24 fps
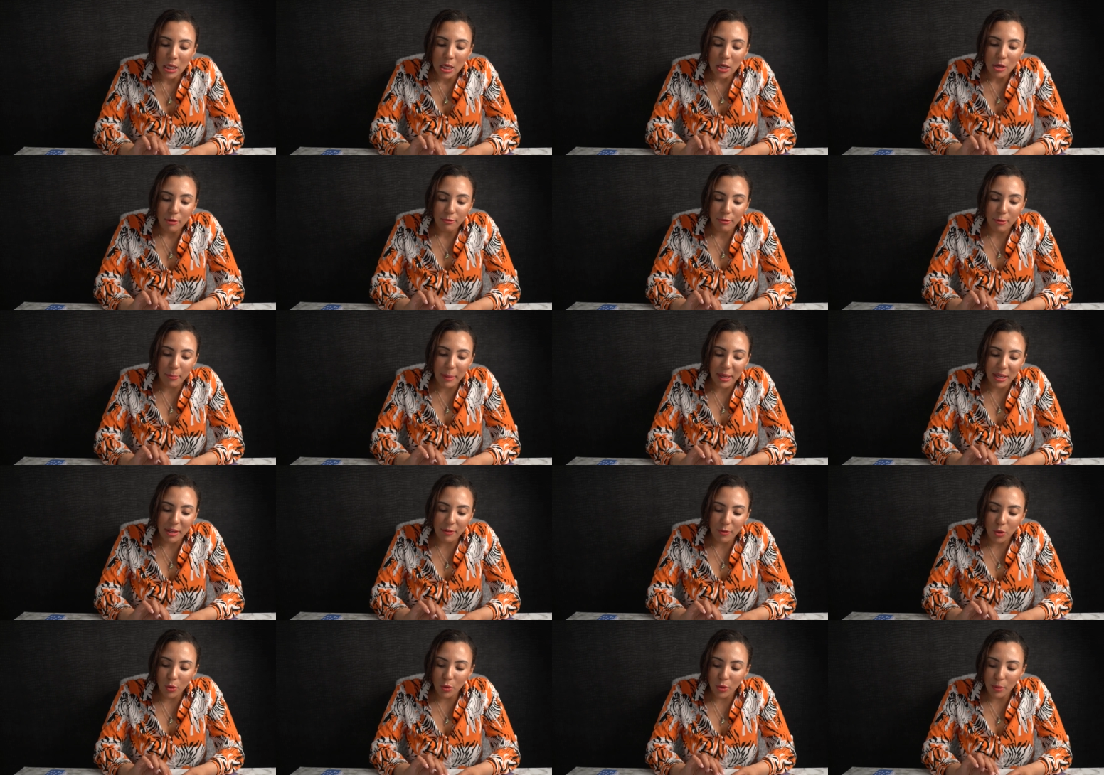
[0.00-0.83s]
For
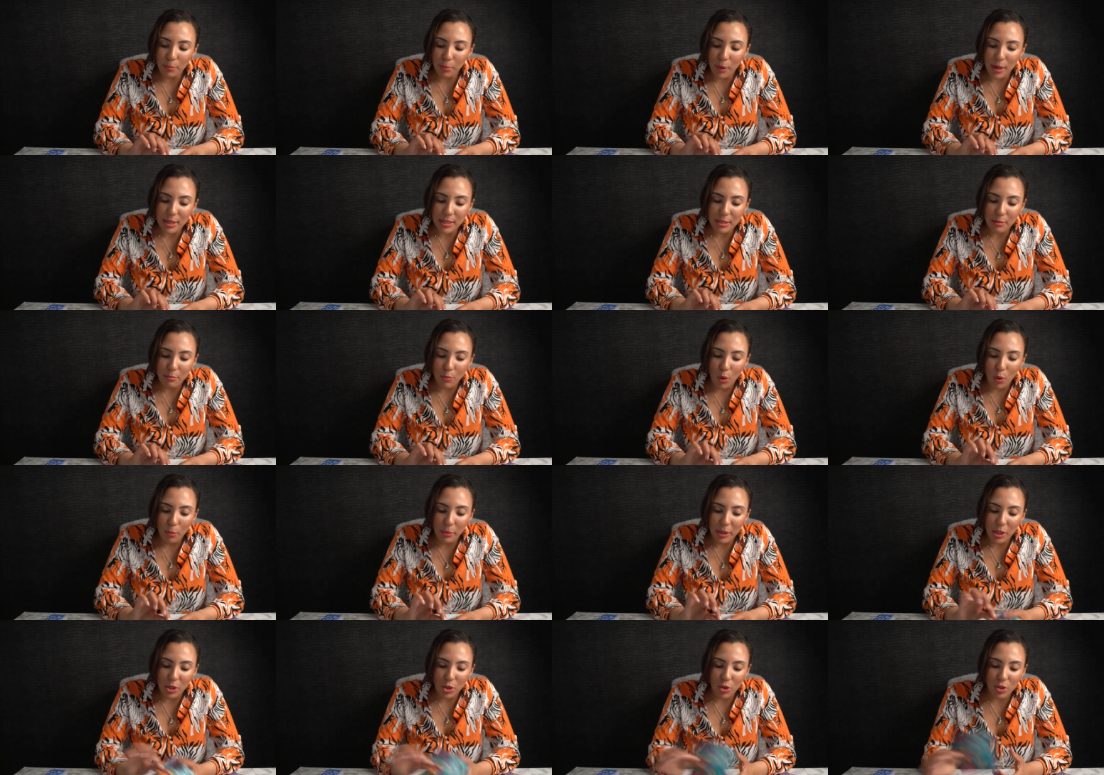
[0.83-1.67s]
many of you in the present
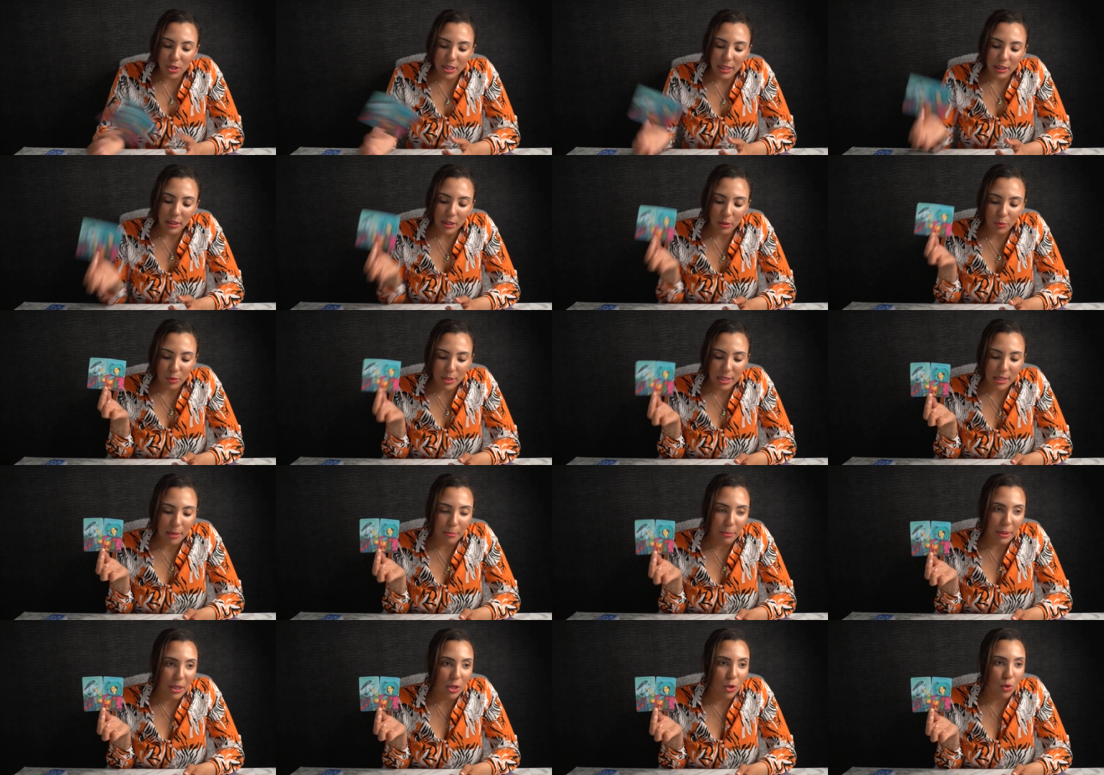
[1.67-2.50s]
moment, you're dealing with
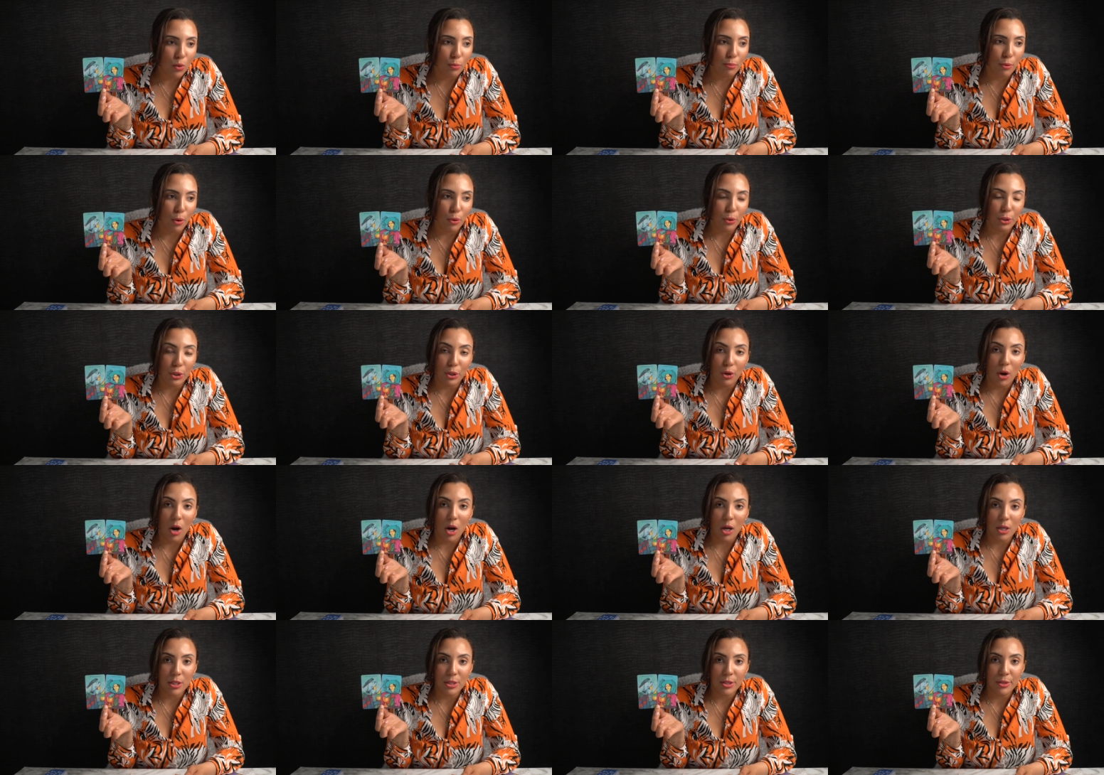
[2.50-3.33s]
somebody who broke your
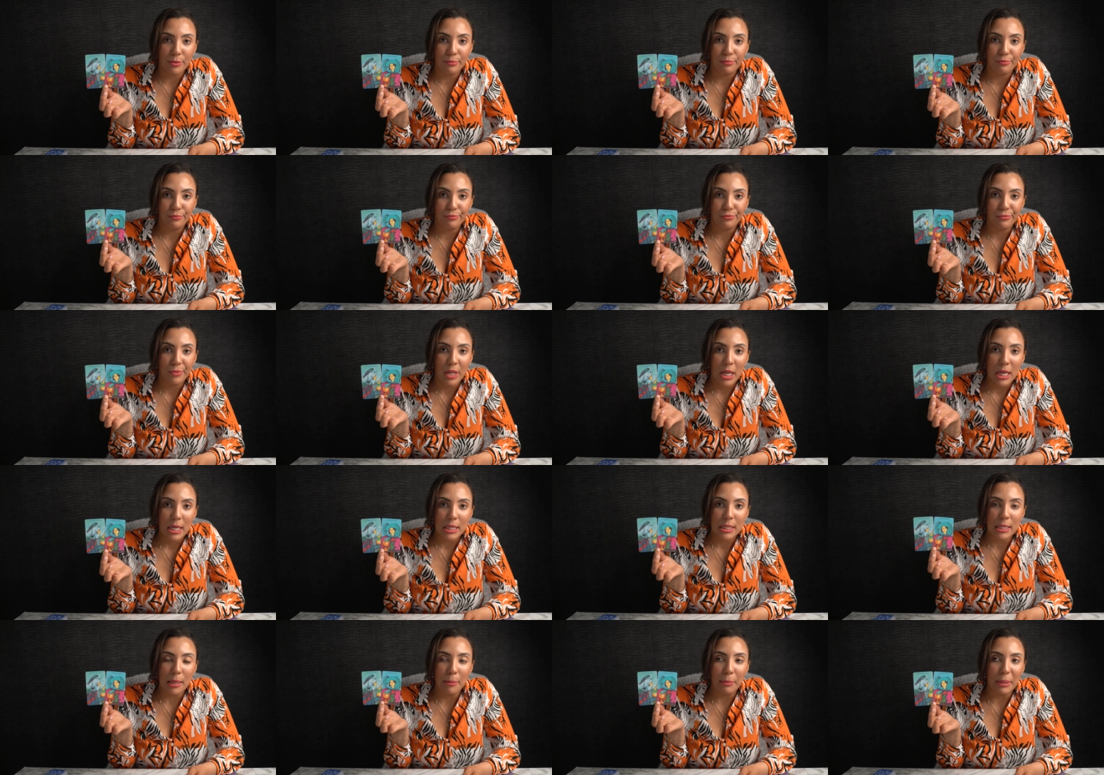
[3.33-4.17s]
heart,
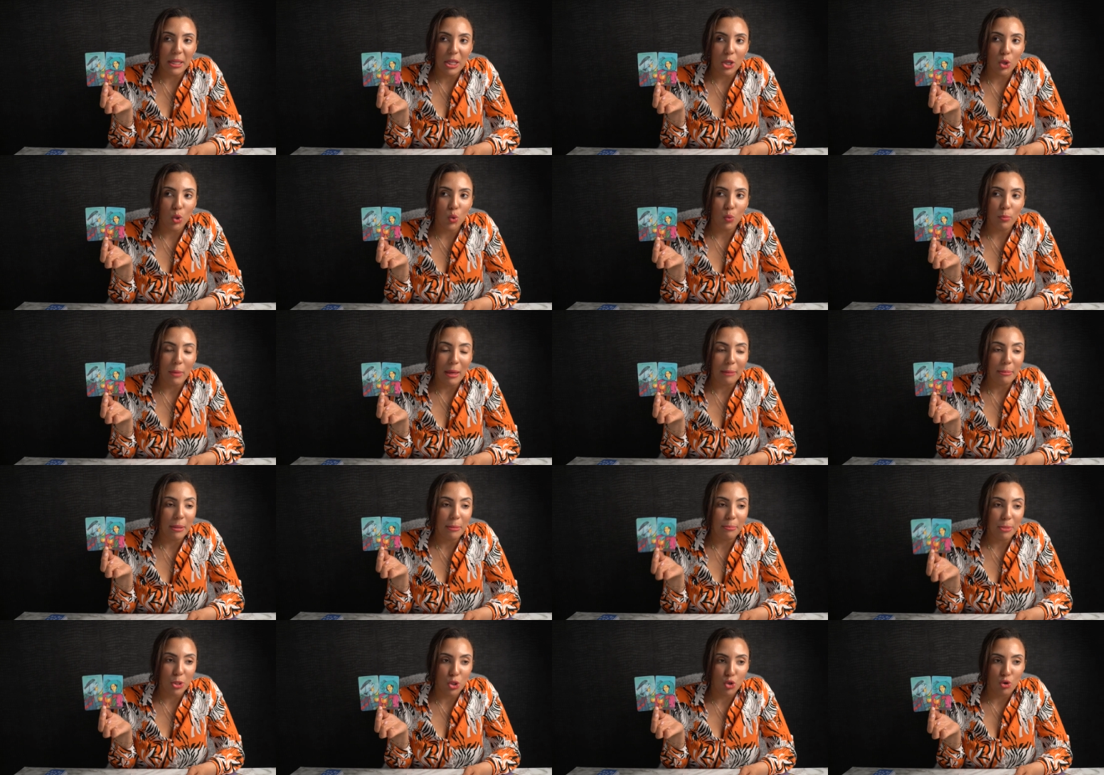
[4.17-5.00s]
somebody who
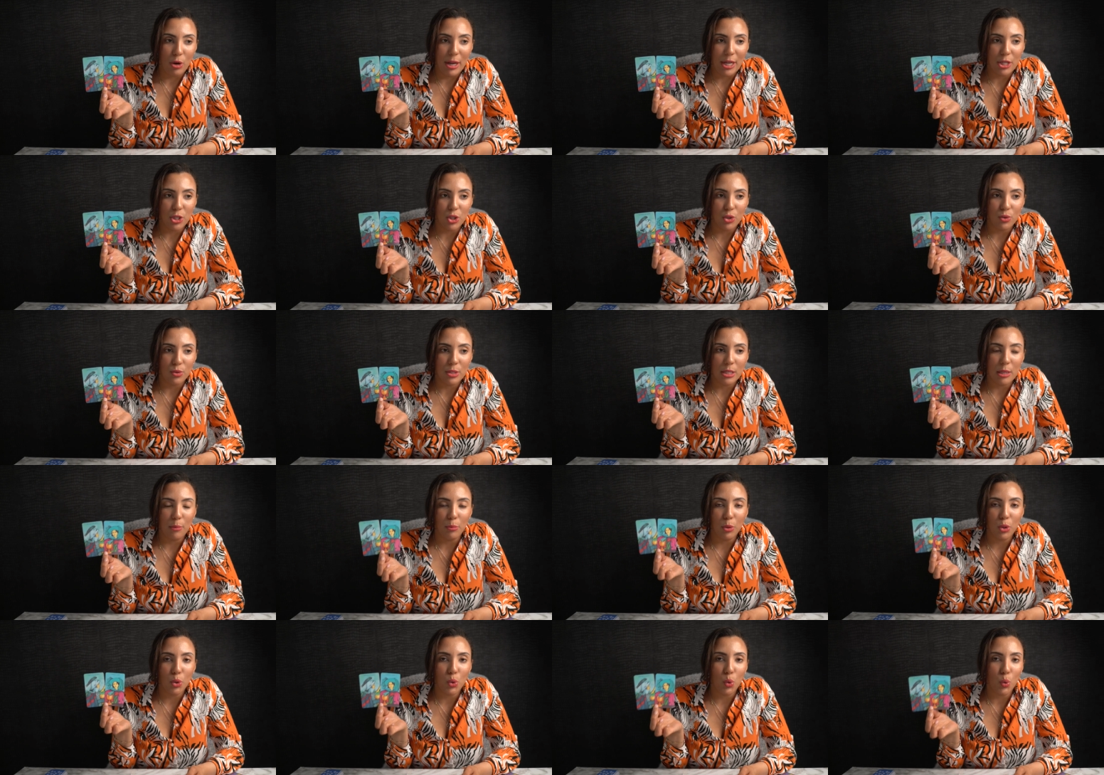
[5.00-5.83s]
maybe betrayed you,
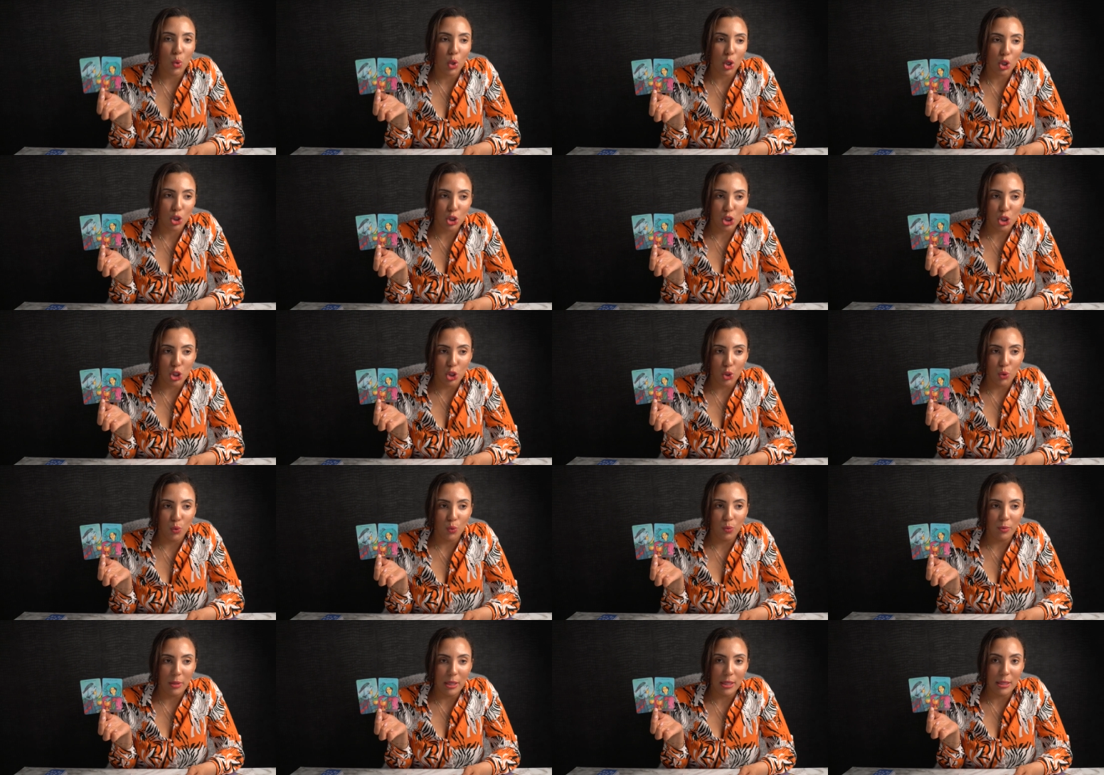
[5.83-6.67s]
someone who hurt you
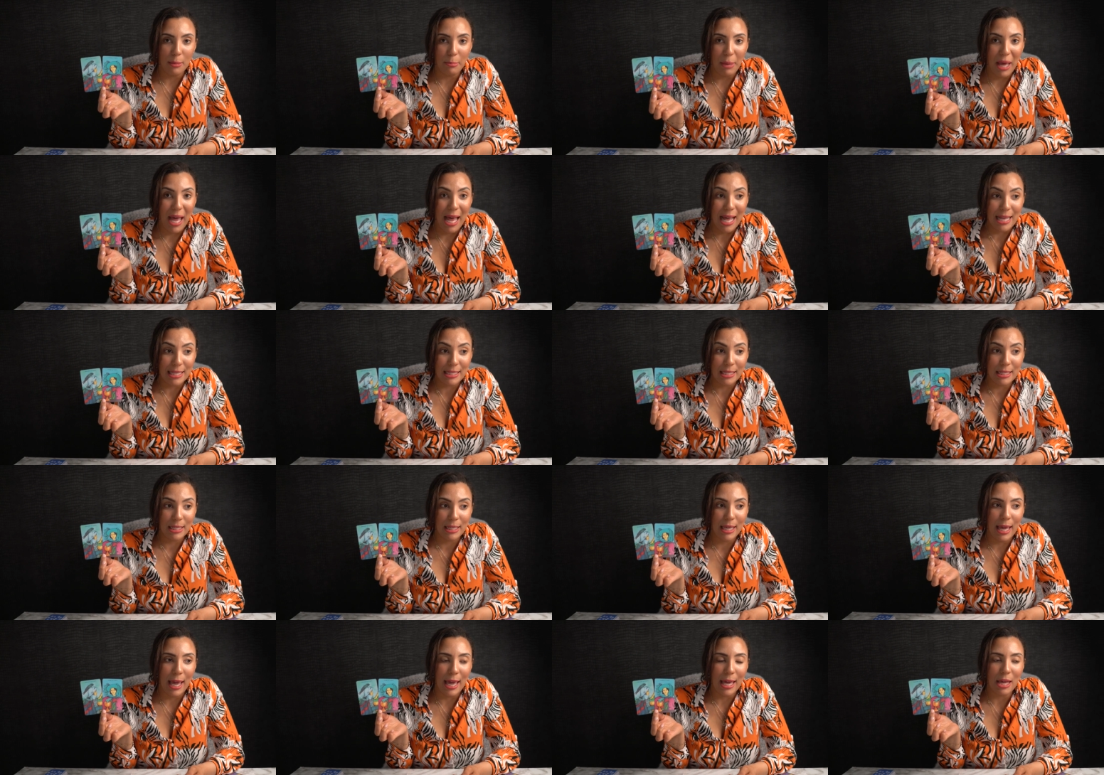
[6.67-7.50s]
in the
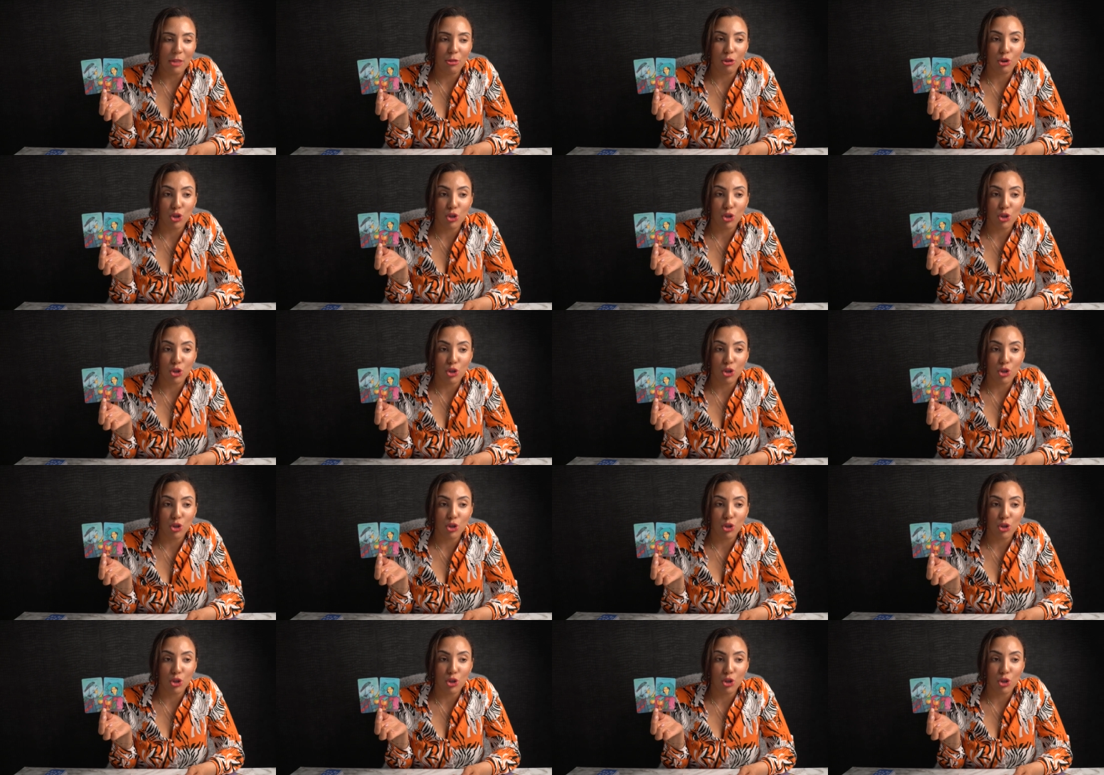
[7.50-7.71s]
past, okay?